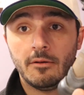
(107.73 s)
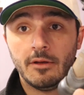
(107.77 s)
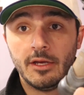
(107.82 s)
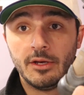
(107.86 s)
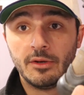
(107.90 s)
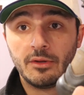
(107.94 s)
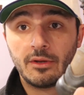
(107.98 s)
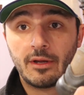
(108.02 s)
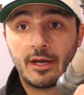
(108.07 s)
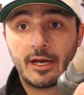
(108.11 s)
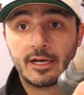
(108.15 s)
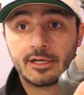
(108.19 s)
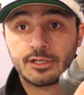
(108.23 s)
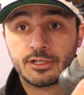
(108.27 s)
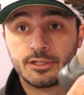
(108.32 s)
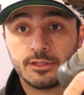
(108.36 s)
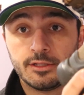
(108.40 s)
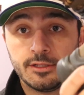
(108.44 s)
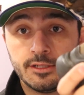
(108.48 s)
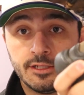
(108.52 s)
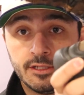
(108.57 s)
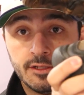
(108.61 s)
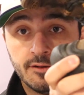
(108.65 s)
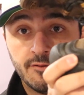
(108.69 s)
It'll
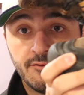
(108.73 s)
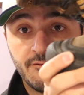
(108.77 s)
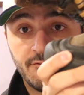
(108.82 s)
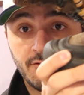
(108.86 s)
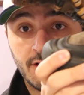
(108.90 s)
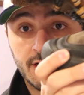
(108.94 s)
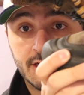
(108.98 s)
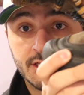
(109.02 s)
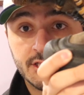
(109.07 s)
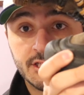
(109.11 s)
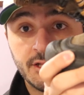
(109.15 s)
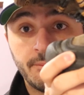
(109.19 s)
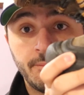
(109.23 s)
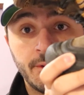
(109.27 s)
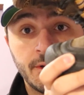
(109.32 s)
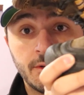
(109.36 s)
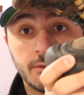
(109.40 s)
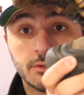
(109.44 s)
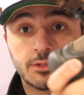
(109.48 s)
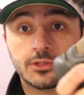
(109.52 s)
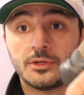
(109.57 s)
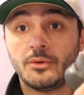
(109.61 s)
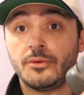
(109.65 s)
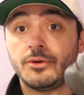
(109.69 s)
actually flex the
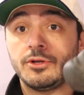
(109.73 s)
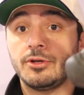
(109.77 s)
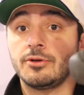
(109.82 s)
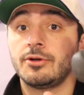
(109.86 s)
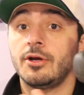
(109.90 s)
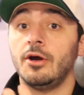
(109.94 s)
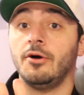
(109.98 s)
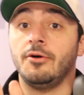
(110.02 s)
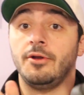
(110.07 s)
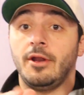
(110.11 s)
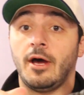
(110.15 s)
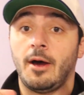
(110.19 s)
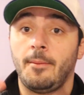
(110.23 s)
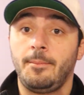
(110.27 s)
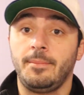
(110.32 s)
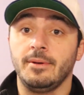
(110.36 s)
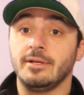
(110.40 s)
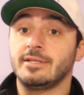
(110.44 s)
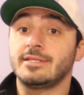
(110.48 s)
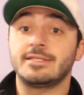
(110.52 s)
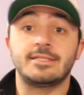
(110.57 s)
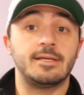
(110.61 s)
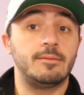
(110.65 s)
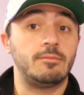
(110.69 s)
boot. So when you're going up,
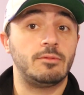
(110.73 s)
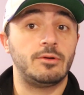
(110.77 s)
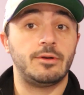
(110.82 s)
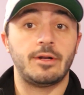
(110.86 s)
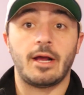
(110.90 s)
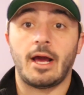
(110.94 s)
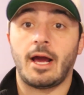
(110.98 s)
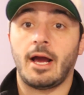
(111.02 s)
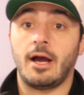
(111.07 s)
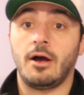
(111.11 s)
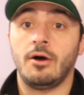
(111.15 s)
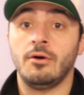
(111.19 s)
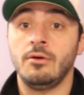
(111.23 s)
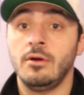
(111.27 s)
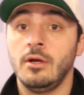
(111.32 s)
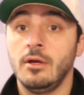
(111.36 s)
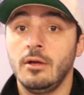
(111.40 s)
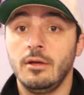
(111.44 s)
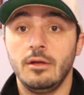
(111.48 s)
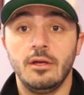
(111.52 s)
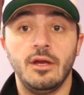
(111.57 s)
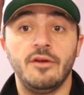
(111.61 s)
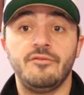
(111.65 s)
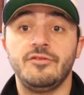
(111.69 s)
it's similar to how
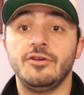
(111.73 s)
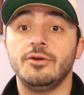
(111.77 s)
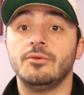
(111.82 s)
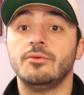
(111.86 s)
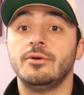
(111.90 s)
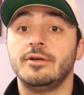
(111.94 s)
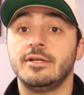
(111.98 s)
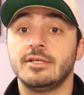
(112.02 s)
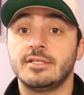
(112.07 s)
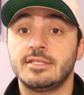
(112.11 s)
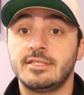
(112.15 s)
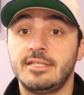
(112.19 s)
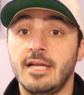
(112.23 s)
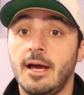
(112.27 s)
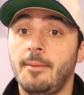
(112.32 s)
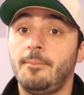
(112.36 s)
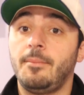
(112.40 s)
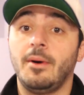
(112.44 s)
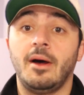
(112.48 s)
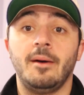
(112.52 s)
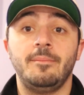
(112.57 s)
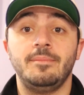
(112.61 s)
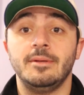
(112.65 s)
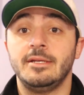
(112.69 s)
if you were to
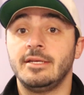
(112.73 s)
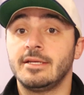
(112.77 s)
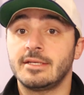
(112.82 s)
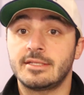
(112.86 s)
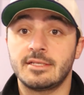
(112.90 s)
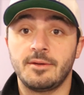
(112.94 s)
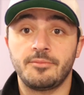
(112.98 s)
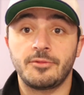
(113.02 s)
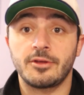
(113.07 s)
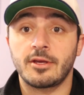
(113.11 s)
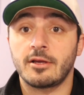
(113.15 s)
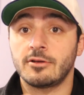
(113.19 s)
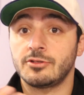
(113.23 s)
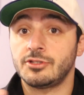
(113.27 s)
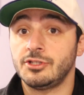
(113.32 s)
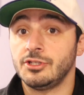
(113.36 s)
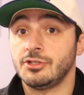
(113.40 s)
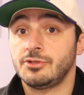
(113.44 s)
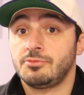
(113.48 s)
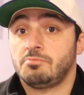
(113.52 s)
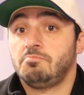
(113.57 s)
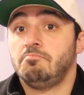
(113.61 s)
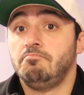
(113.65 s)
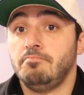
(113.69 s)
step up into something else
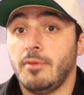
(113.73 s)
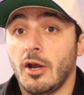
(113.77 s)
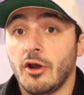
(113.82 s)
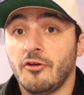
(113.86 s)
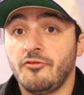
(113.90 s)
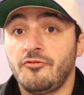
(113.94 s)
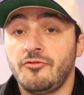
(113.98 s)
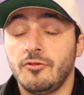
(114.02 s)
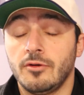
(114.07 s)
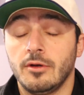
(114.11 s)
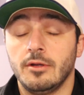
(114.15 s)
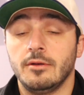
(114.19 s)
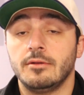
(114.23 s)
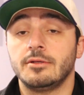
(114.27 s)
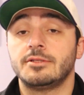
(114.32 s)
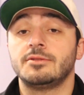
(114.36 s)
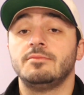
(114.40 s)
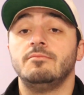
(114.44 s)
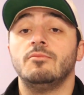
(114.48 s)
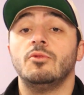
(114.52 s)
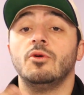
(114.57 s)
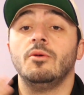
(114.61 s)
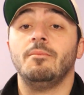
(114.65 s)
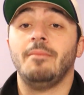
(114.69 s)
just barefoot,
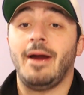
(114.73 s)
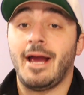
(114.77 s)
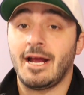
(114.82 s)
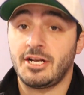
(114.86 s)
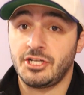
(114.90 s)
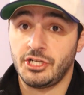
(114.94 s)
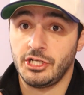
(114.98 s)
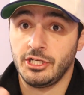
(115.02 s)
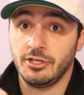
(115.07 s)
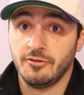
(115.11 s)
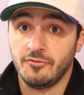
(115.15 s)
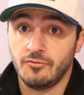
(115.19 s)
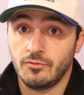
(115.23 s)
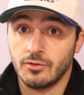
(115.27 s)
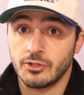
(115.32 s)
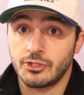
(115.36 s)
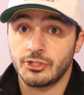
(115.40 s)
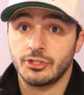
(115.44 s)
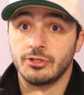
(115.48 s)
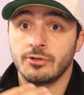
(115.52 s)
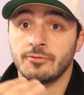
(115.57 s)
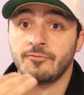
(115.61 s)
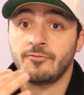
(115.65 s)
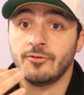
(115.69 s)
it's more matching of
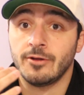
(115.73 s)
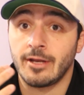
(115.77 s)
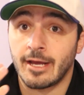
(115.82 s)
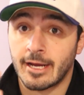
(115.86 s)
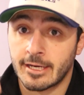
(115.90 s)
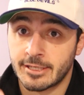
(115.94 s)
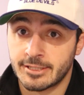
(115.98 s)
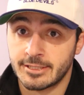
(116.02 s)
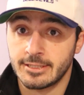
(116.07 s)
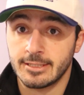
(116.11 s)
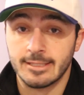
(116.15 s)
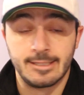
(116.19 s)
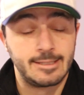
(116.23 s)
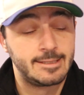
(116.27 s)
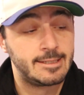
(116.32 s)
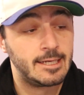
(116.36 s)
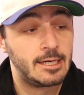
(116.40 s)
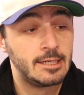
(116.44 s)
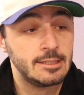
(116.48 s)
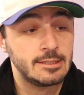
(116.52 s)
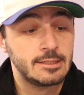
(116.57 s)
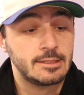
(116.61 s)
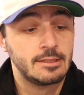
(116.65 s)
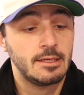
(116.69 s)
what your foot actually
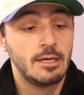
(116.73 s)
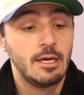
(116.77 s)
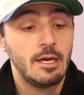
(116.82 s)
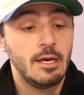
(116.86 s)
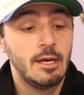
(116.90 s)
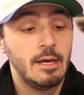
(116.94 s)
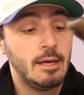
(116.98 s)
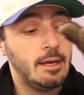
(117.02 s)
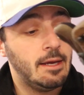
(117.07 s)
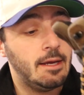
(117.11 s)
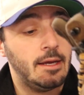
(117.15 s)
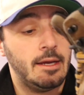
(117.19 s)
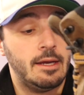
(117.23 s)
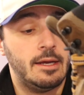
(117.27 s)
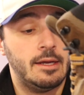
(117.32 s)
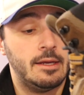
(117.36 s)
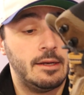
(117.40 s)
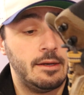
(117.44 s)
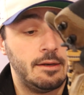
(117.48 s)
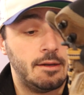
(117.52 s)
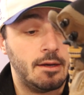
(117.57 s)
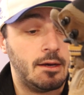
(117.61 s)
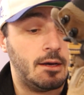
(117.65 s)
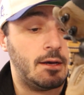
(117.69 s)
does.
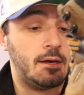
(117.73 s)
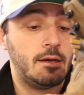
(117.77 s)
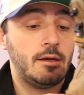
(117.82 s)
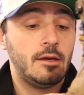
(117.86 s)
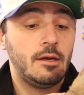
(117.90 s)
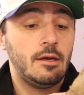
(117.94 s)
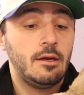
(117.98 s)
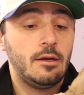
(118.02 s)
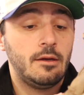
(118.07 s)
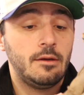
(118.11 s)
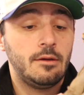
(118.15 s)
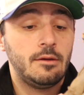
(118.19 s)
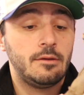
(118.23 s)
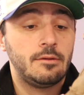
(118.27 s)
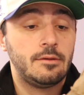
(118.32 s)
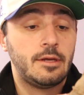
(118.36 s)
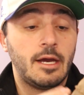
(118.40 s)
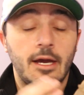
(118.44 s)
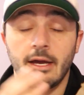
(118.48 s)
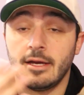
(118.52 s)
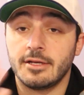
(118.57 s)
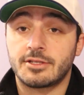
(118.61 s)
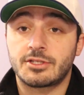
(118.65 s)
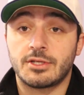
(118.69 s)
And
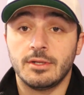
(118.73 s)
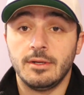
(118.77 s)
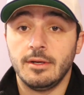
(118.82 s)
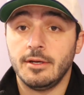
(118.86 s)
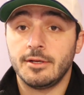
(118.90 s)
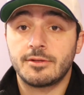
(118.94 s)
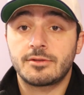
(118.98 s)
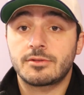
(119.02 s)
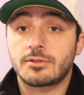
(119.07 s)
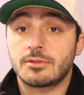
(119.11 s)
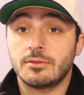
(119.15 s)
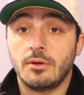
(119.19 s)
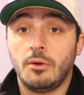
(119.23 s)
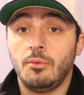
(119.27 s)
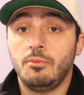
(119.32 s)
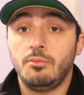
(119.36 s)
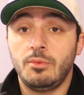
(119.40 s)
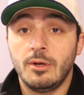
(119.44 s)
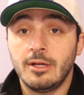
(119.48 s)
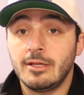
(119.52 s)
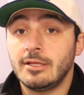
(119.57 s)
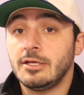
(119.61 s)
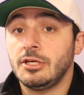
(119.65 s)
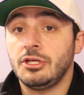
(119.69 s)
yeah, it's a
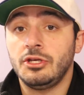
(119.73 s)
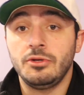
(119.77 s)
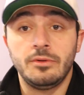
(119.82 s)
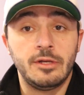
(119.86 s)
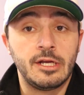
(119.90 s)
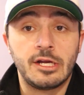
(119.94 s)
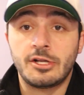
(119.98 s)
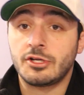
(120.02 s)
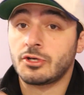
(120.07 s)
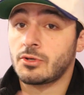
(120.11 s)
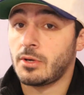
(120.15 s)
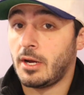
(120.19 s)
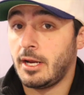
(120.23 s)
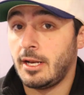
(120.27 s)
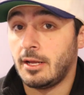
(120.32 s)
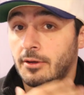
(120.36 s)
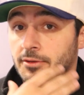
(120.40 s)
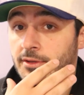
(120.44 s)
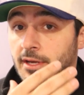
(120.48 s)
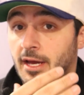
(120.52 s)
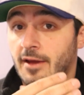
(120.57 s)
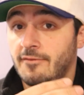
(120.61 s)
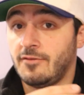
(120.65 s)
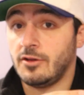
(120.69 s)
really unique trade.
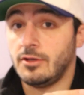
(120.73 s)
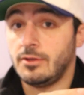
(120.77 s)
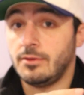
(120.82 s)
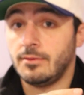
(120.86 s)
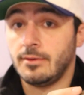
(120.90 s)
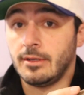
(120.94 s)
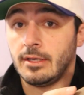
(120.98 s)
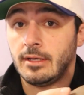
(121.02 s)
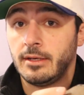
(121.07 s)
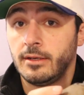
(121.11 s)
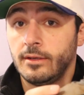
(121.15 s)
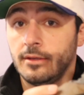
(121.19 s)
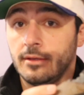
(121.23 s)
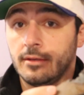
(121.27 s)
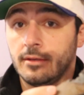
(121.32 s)
I'll dive into it